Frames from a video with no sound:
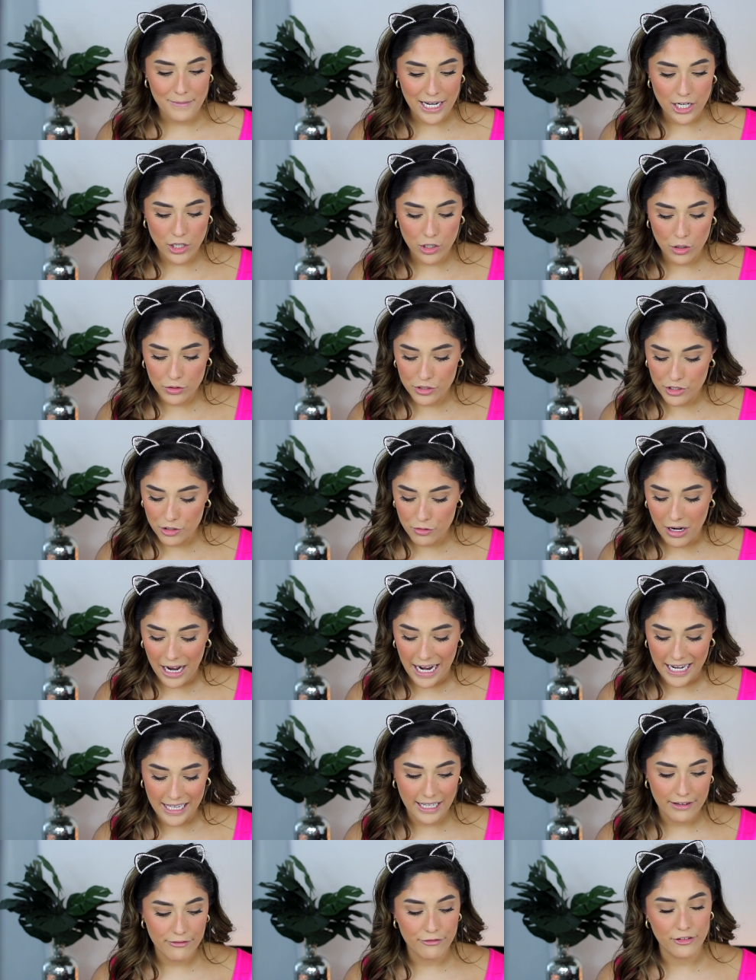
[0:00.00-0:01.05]
my go-to
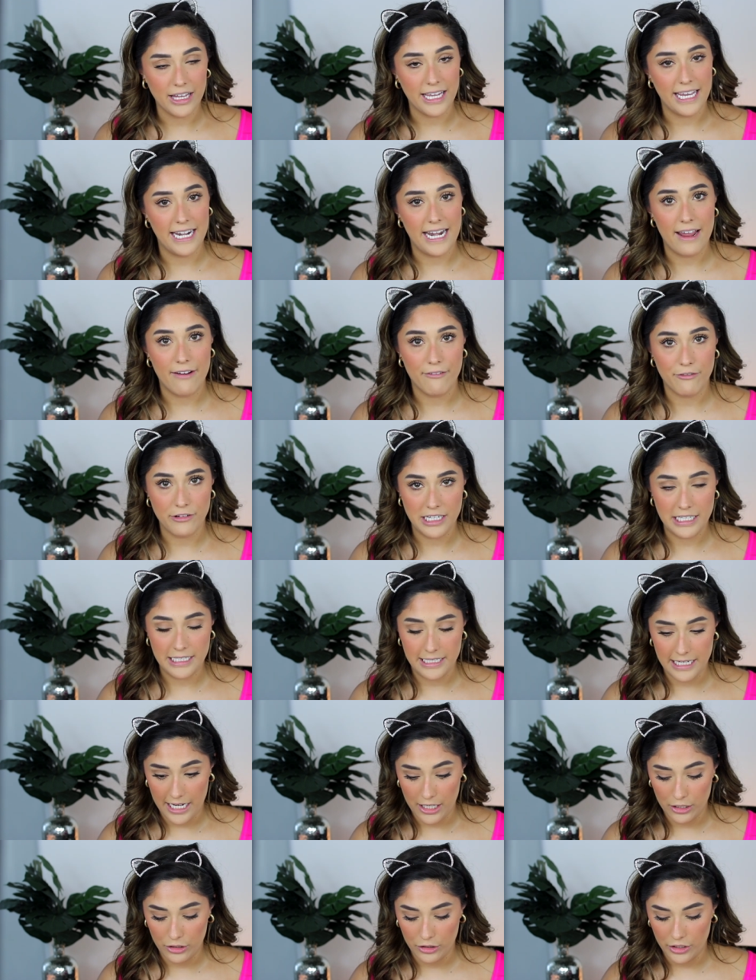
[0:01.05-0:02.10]
highlight for like an
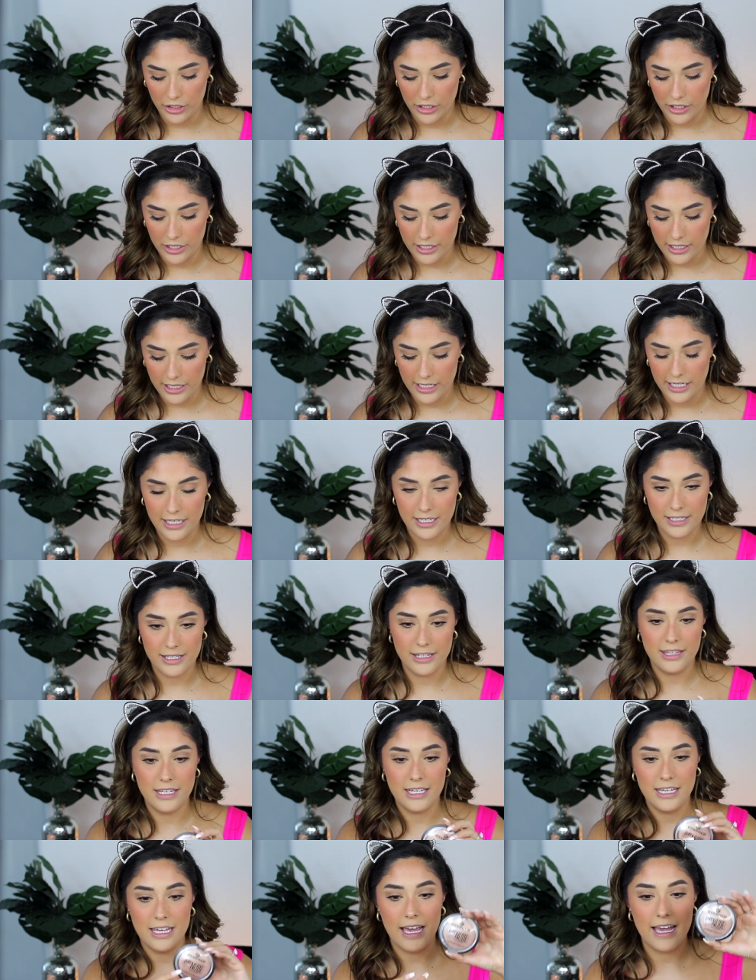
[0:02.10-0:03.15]
everyday look is
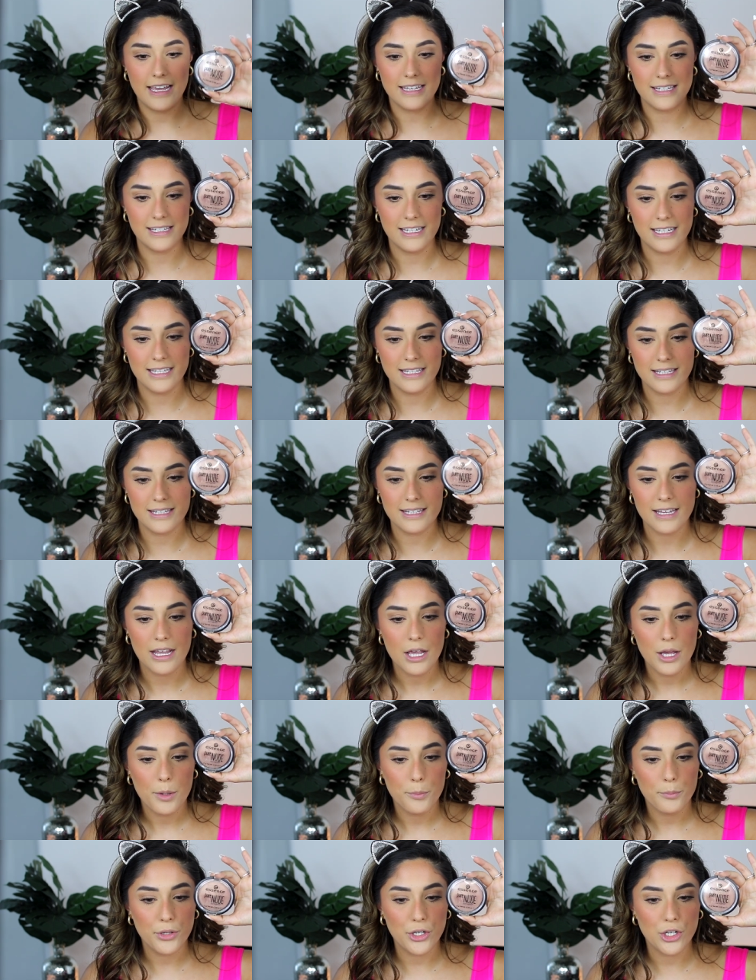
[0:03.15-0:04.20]
the Essence
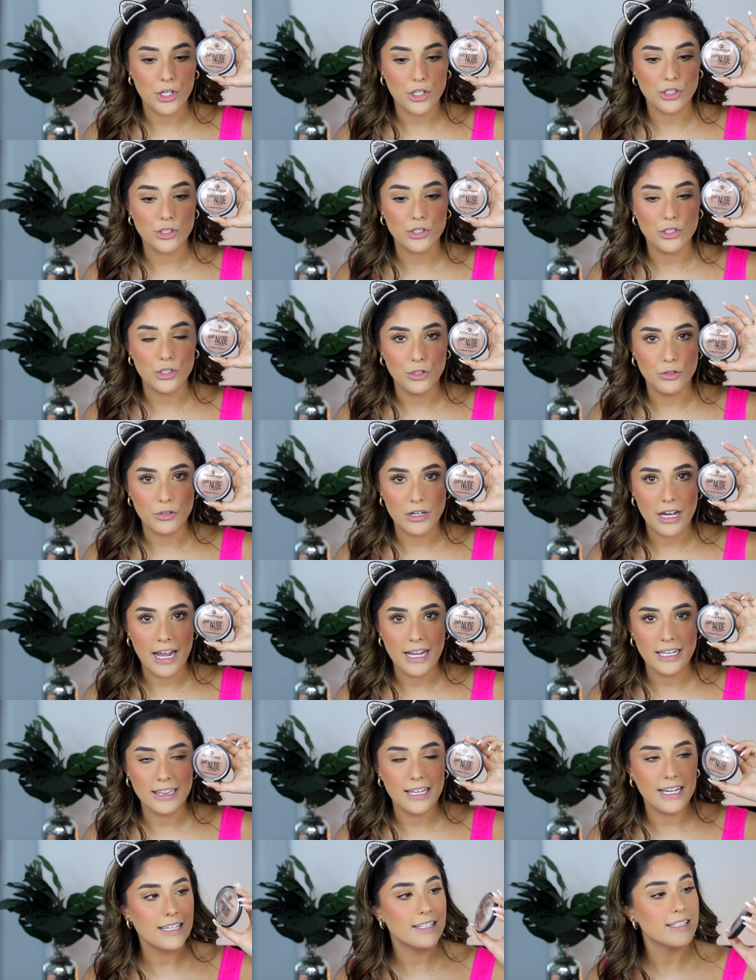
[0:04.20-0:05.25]
Pure Nude
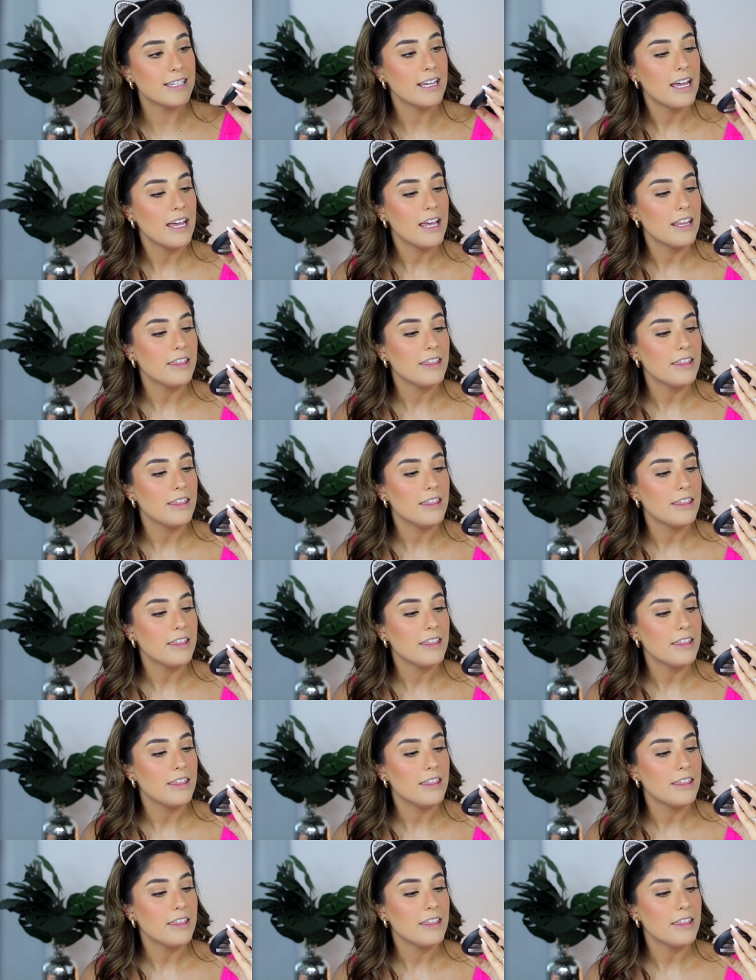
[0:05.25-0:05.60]
Highlight.